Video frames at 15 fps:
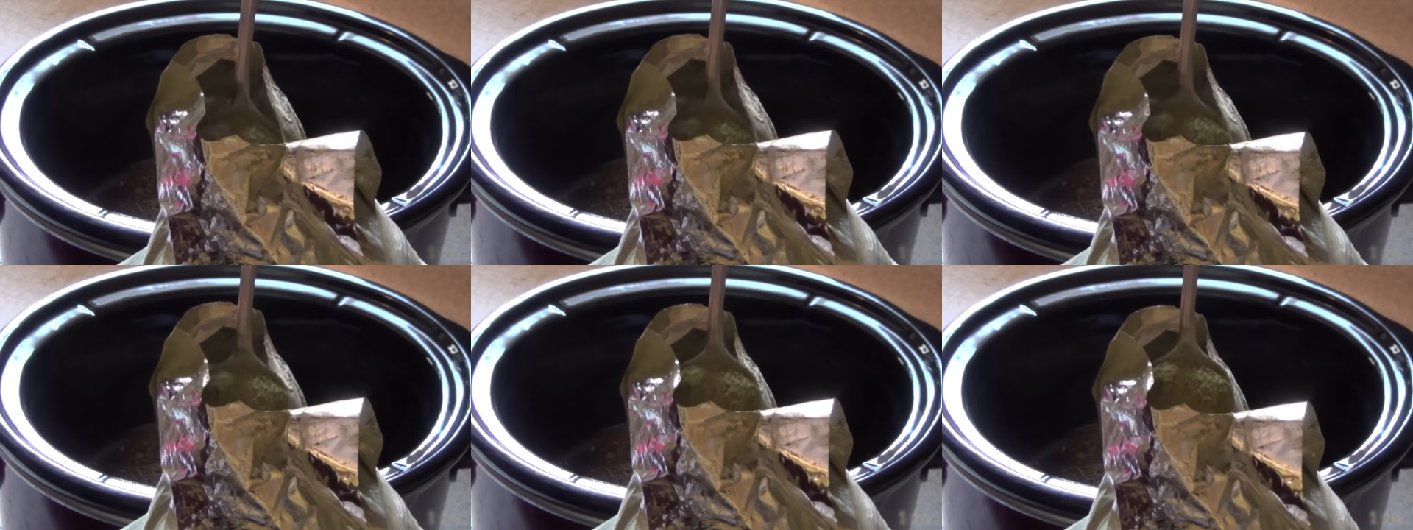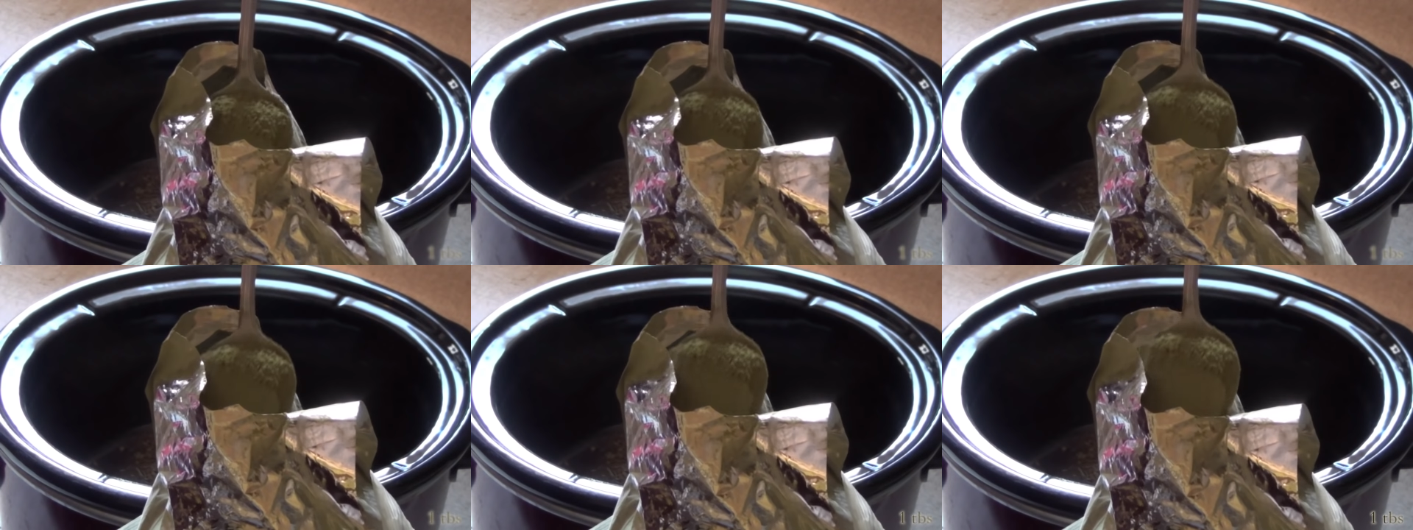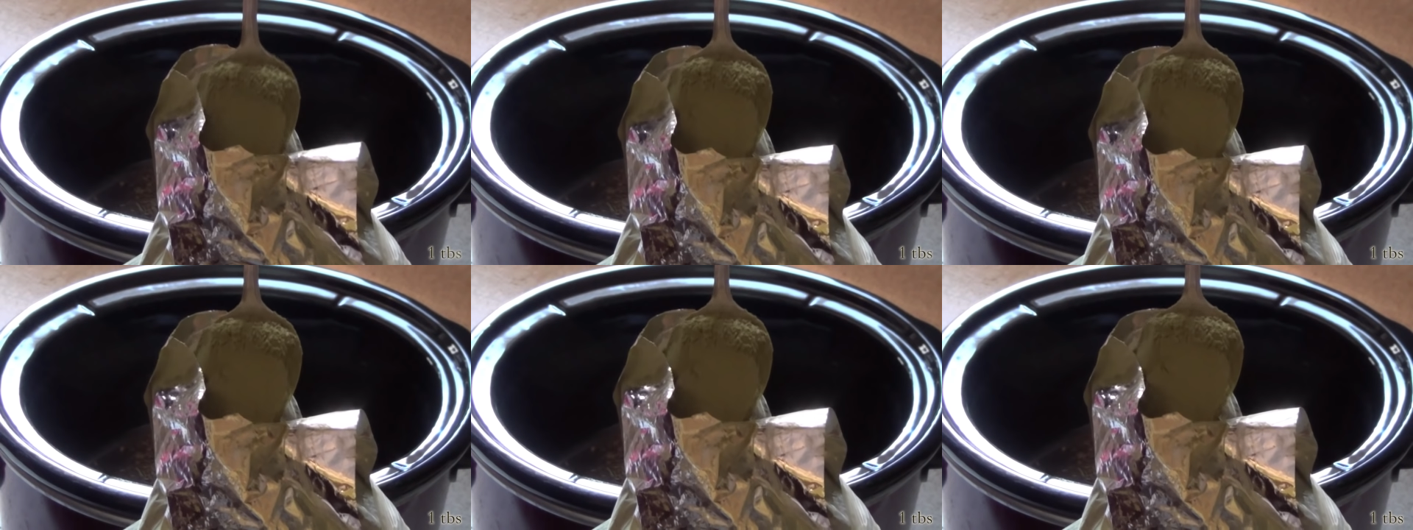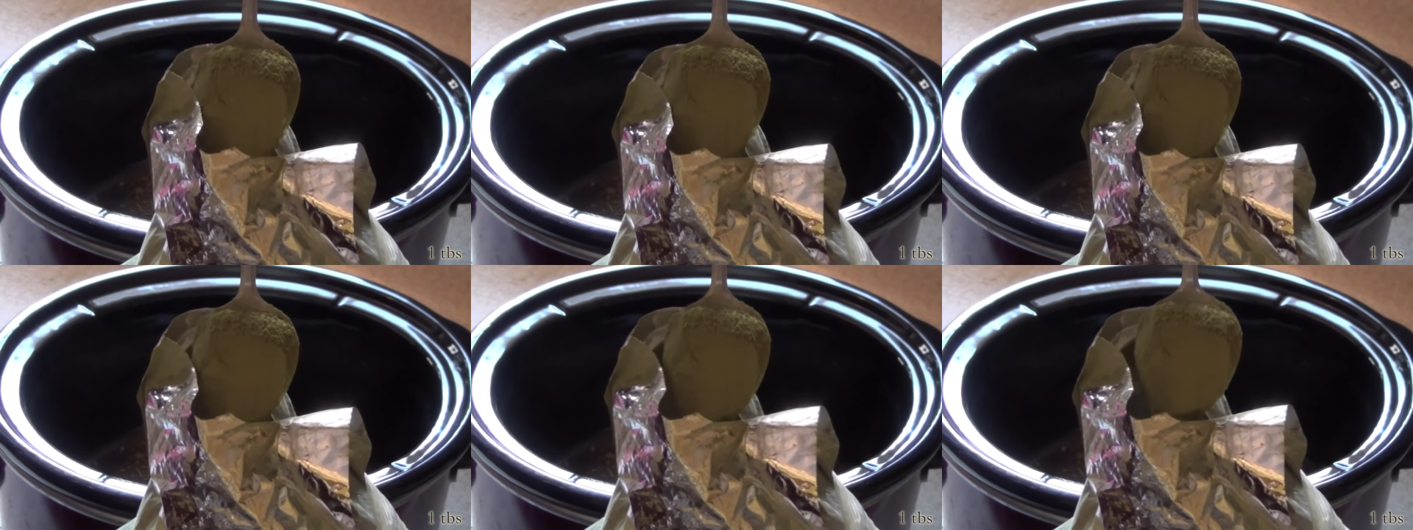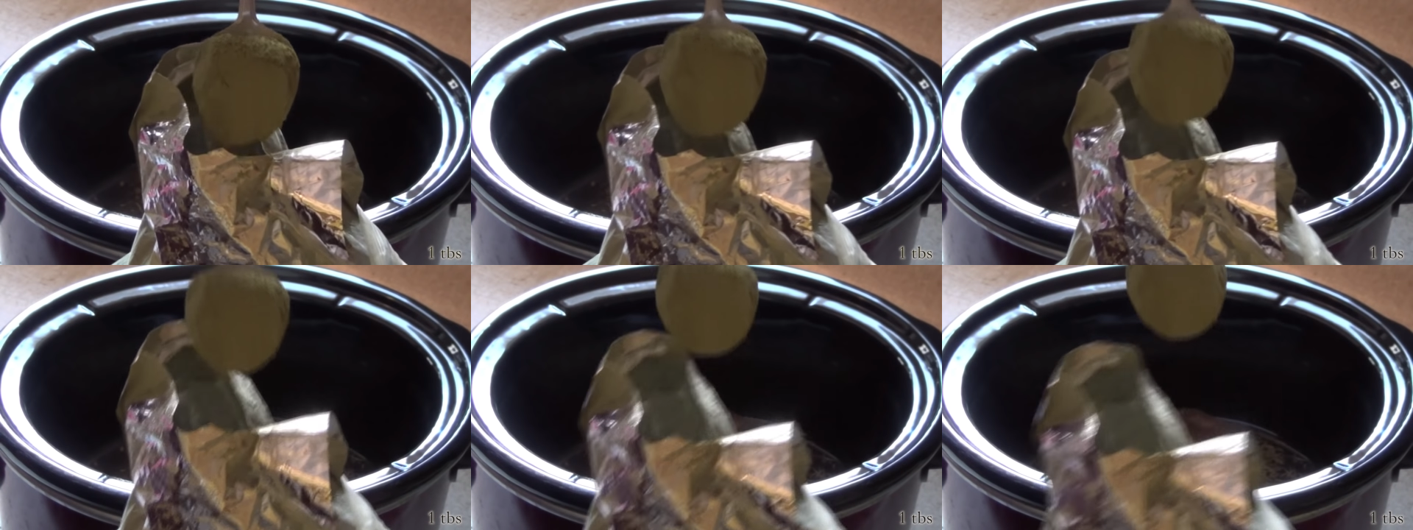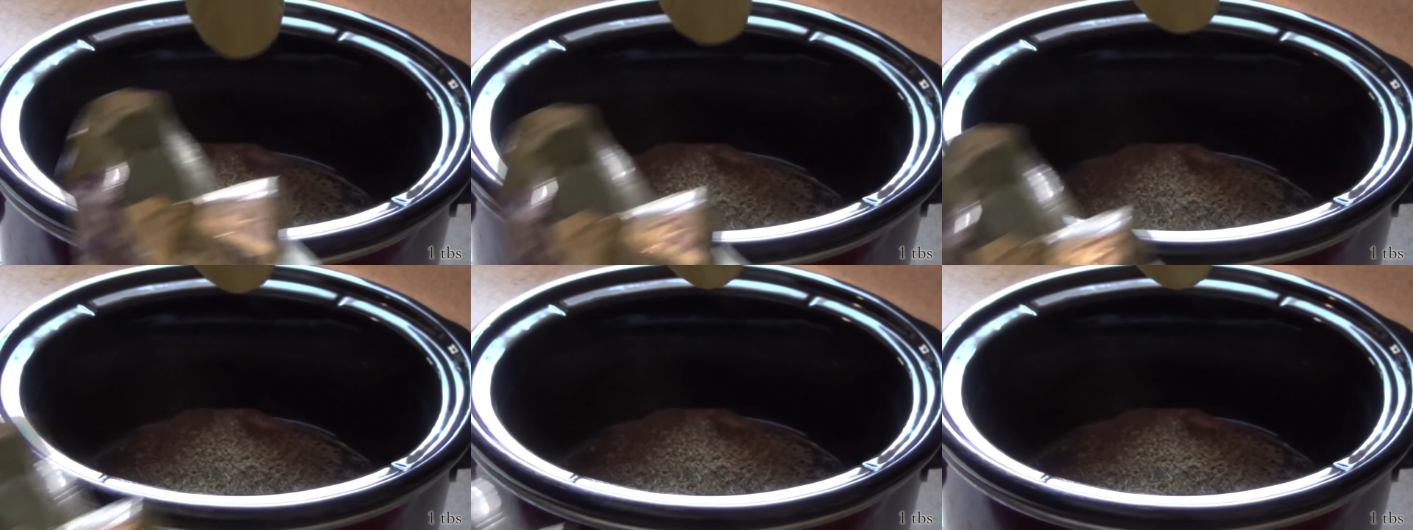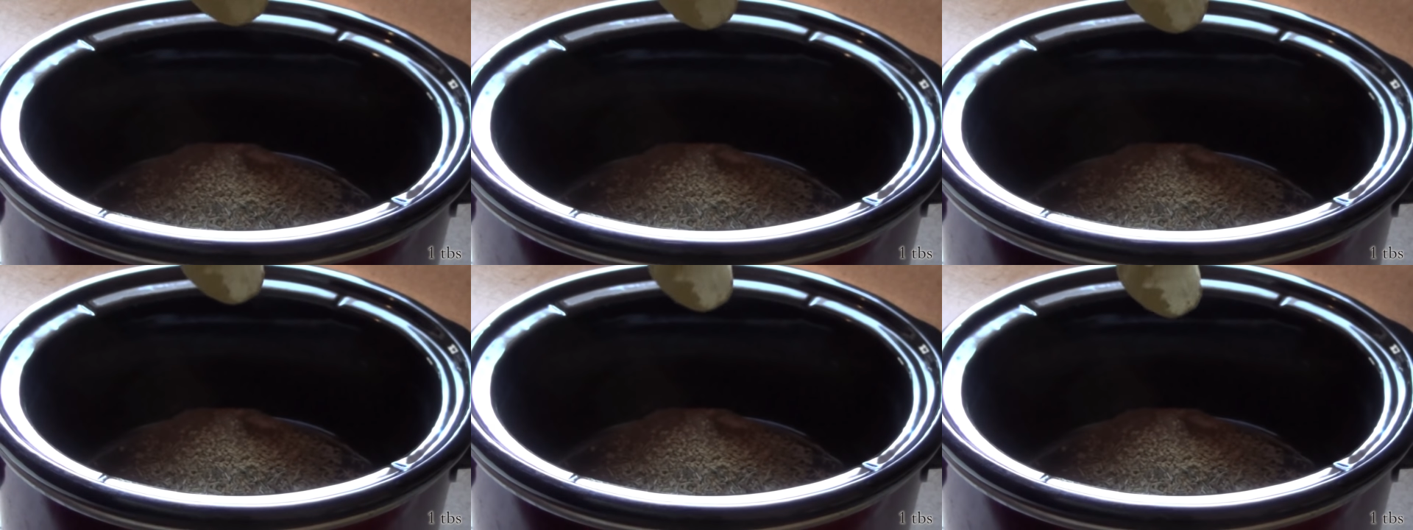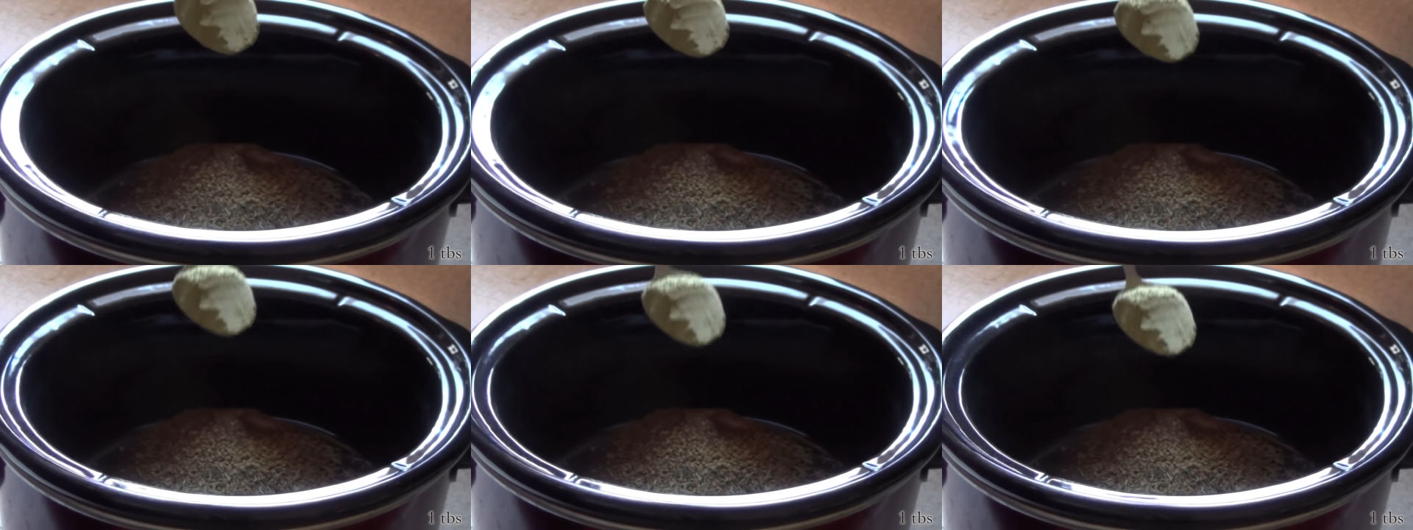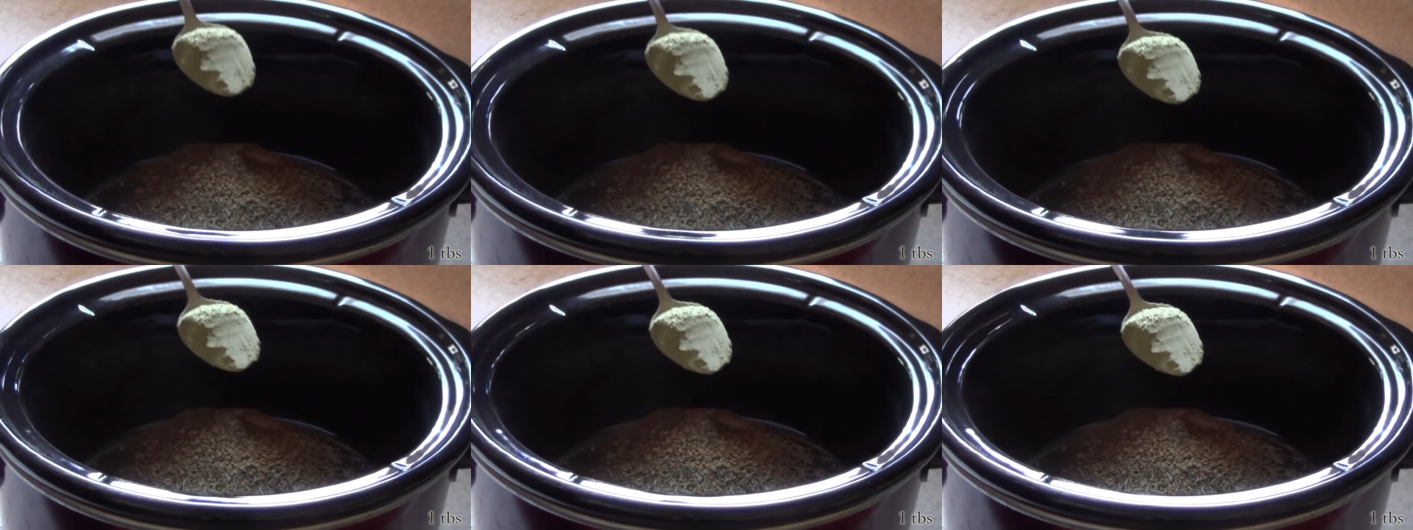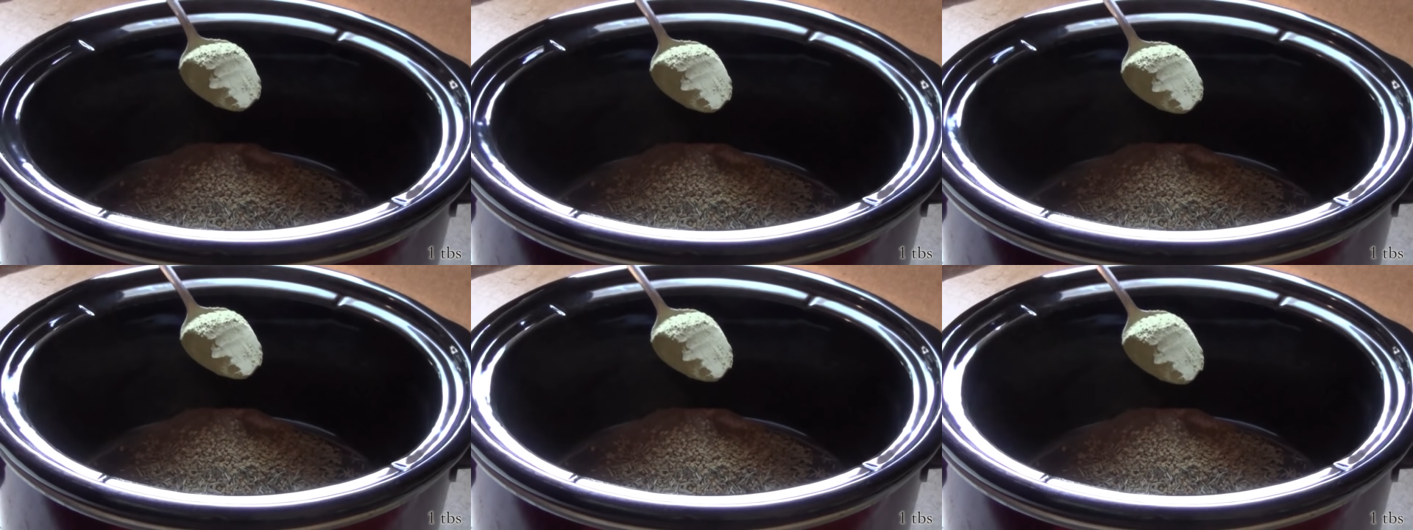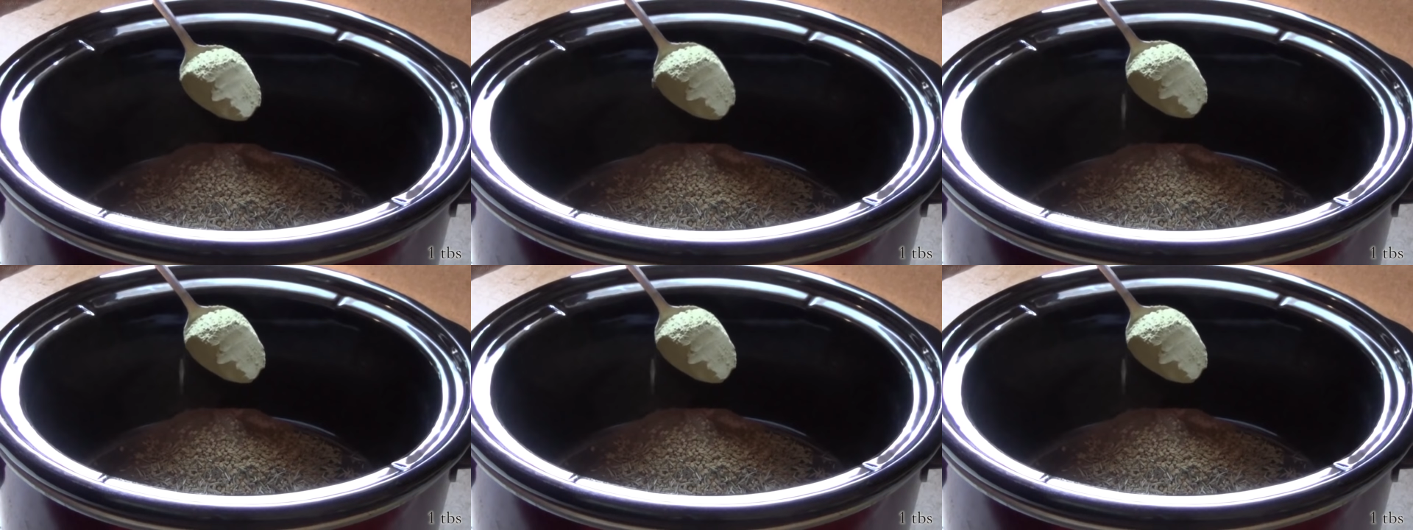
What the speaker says: No face is visible, so there are no lips to read.